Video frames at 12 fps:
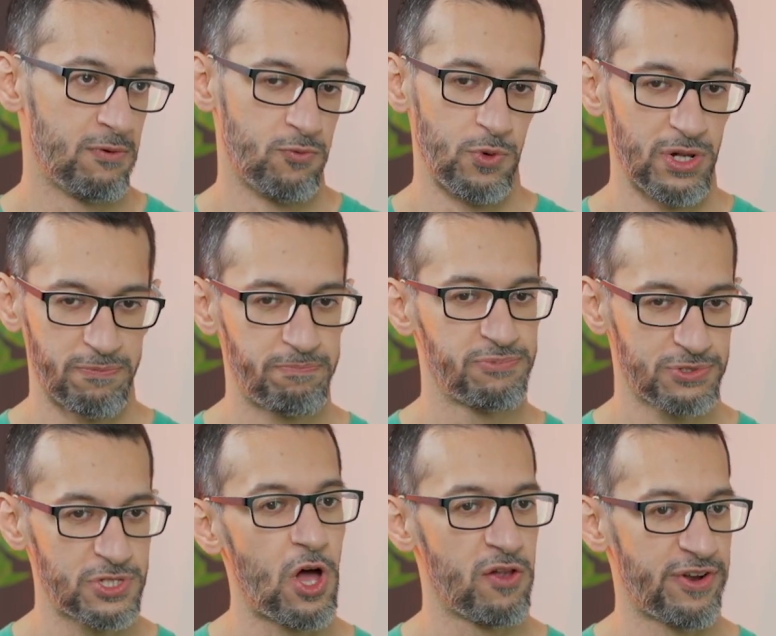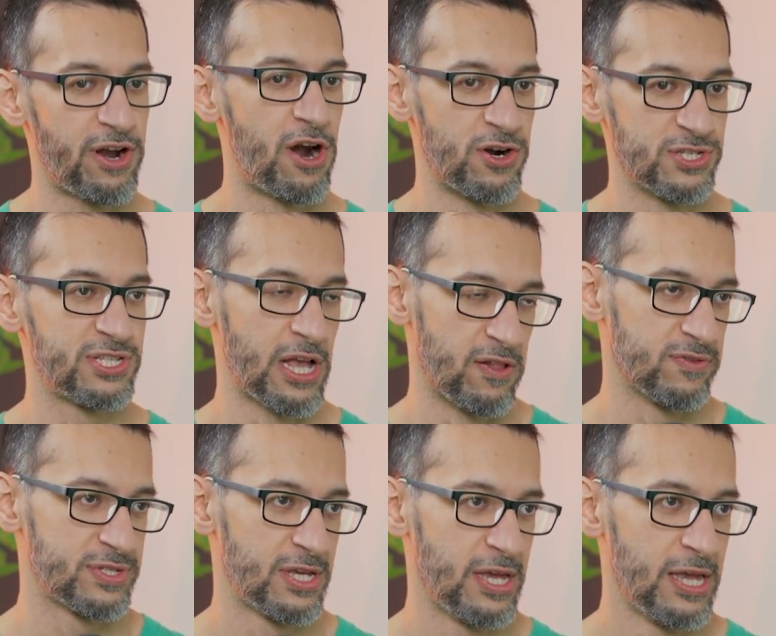We'll solve it
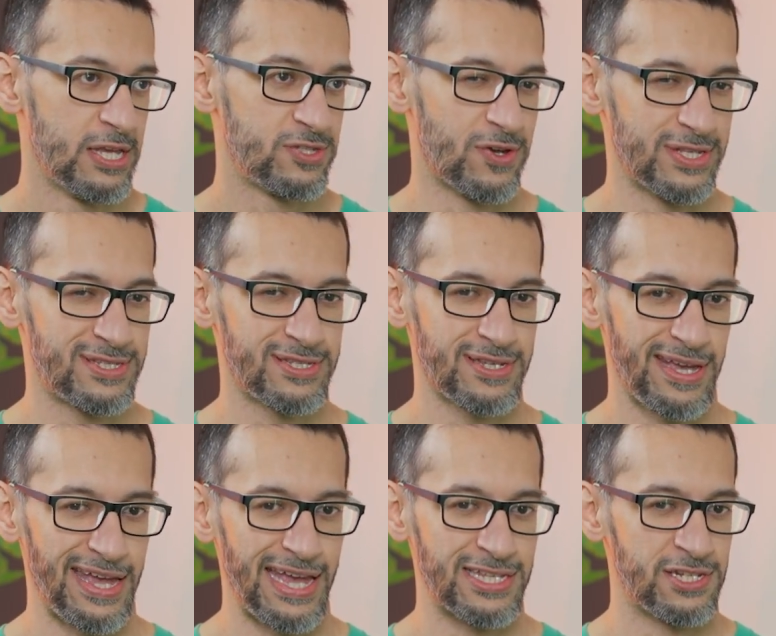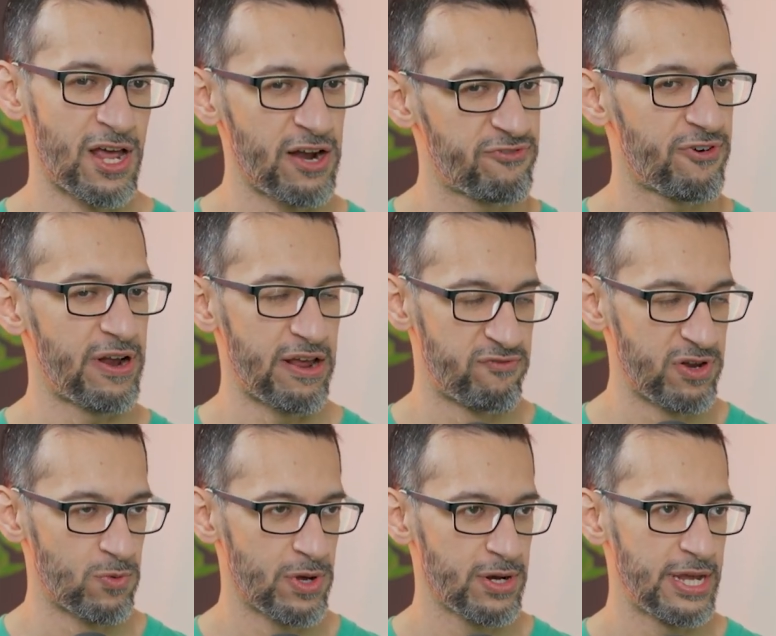ourselves. So it's not for
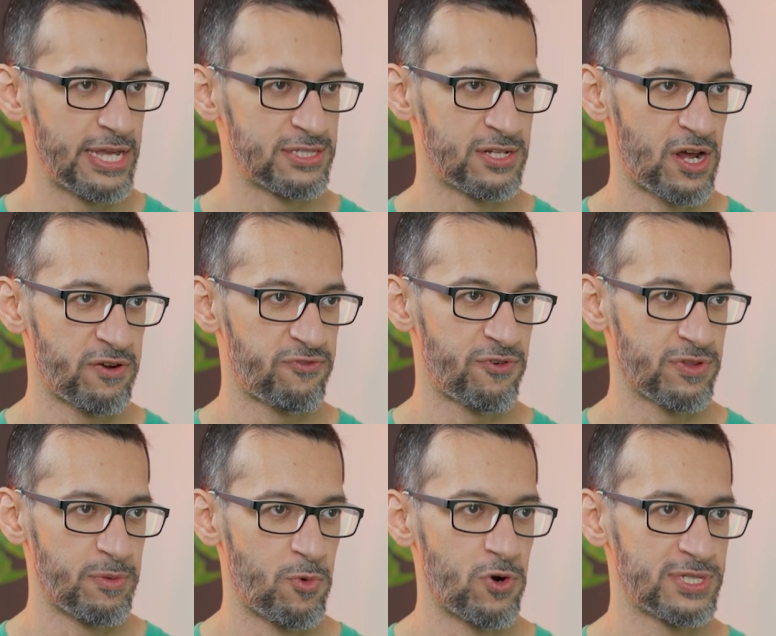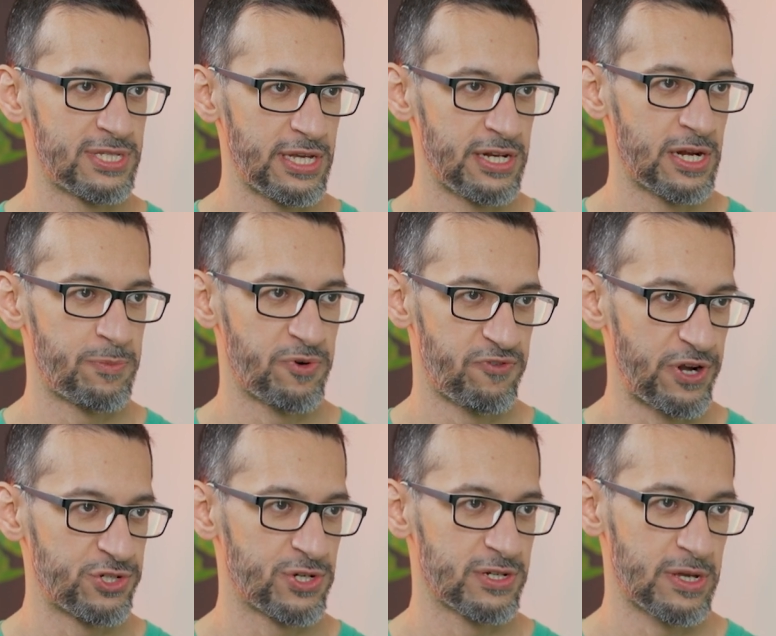everyone. It's not for the more senior
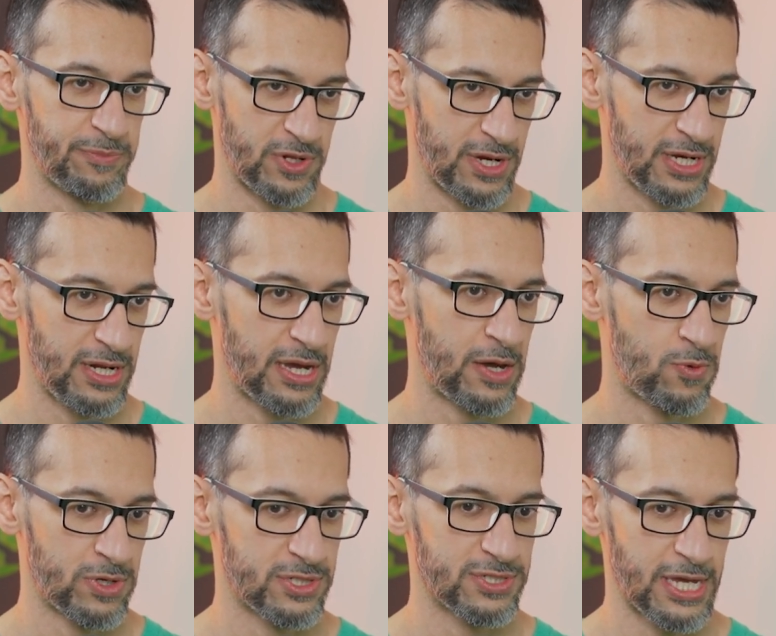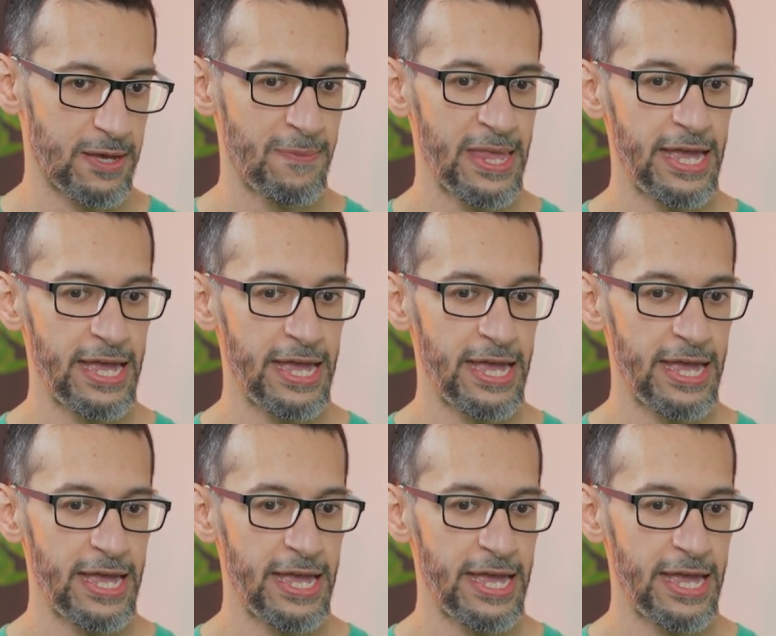professional community, I want to say.